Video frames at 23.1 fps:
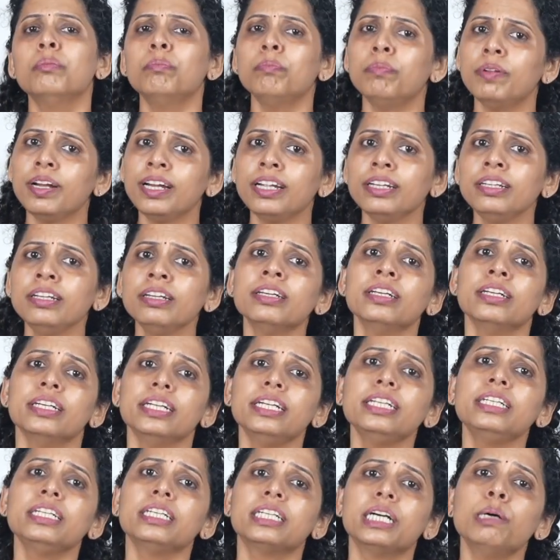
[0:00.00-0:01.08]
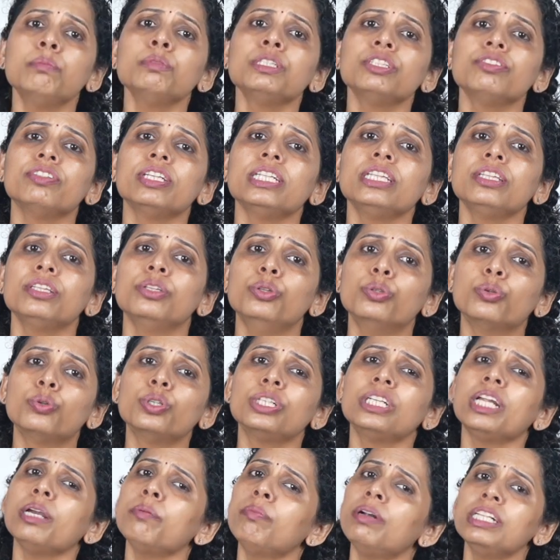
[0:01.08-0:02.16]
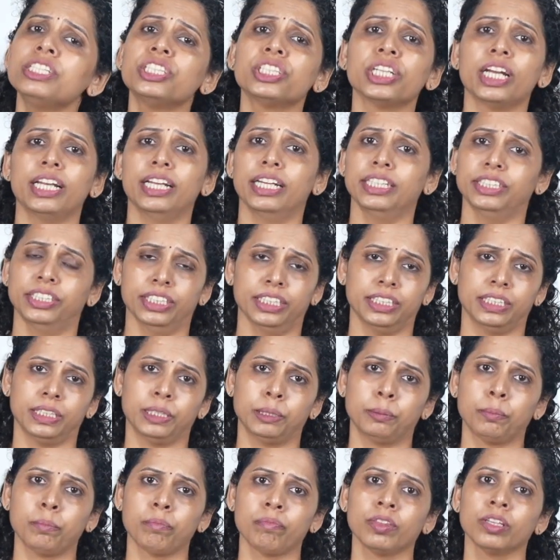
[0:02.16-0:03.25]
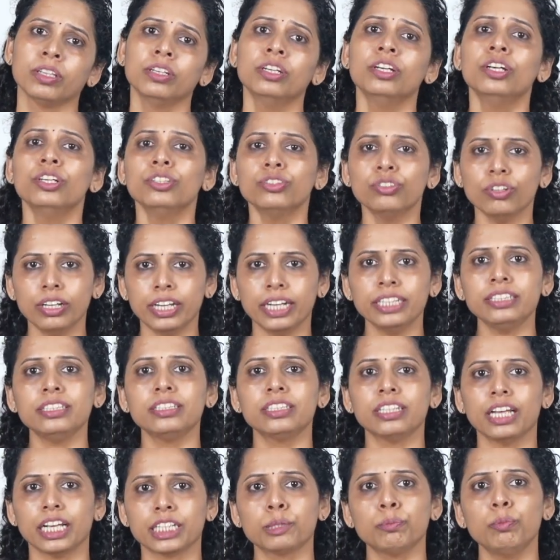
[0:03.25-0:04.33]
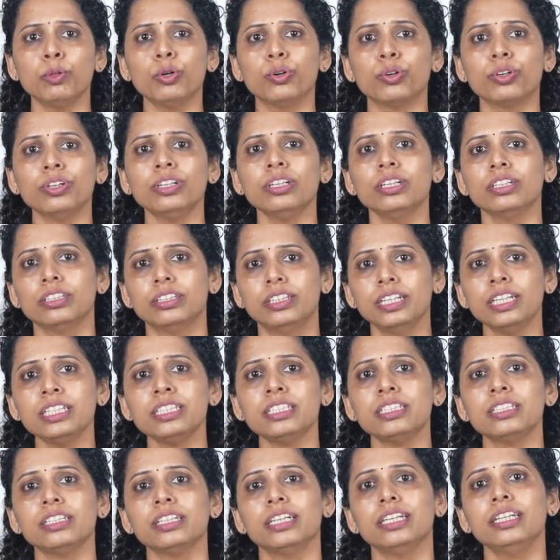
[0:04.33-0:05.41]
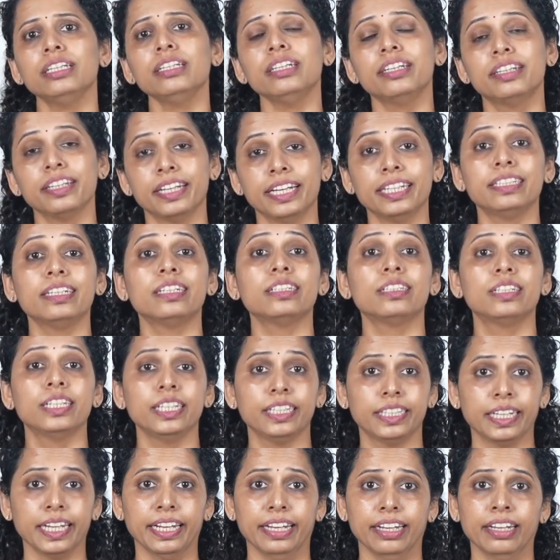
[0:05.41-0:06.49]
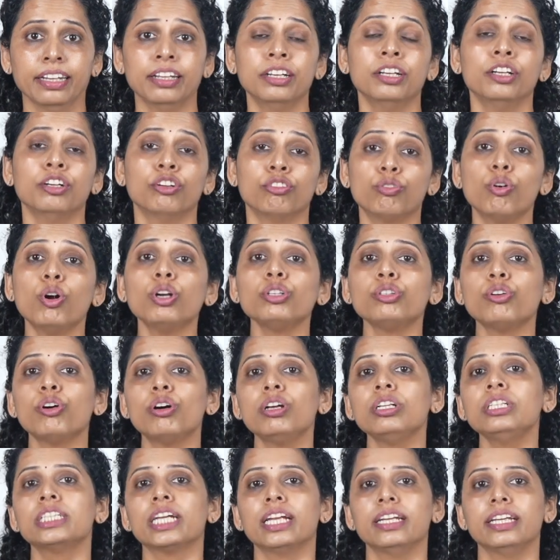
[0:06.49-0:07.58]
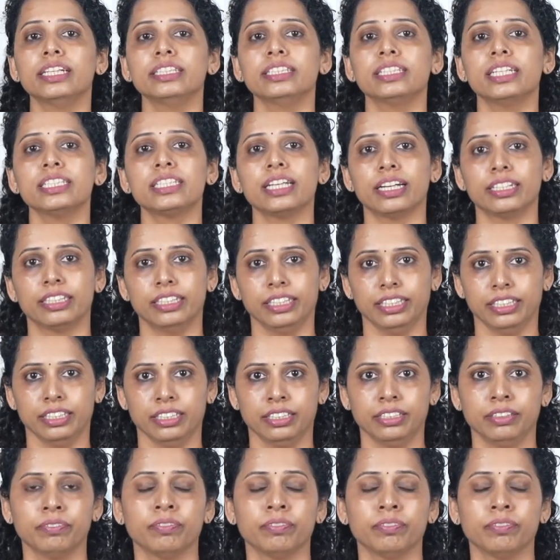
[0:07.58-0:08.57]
but it comes with notable challenges. So, let us explore this in greater detail, what all challenges are there.